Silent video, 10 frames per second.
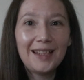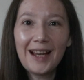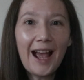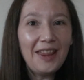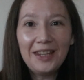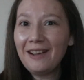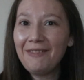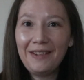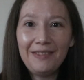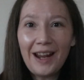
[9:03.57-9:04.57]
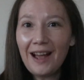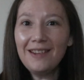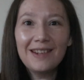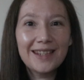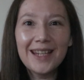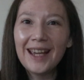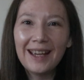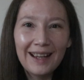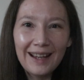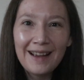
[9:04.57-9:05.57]
I can't think of anything else.
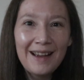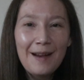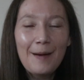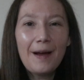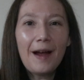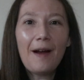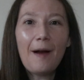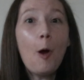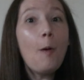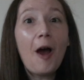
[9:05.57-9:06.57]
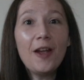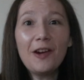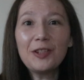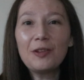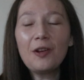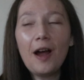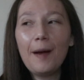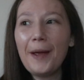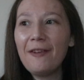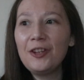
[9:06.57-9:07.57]
Oh, I also got
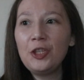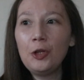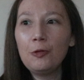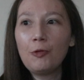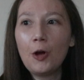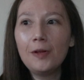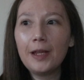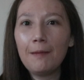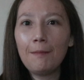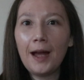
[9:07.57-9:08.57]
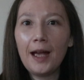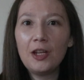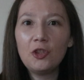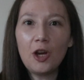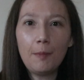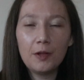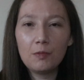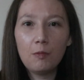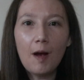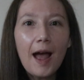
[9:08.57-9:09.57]
a bit of a new role in my job as
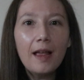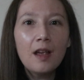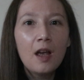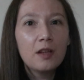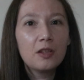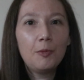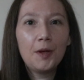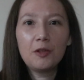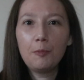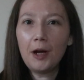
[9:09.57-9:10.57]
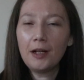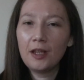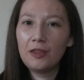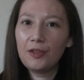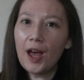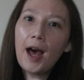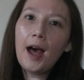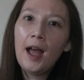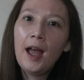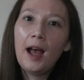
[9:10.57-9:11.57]
well. So I'm also proud of
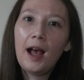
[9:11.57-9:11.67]
that.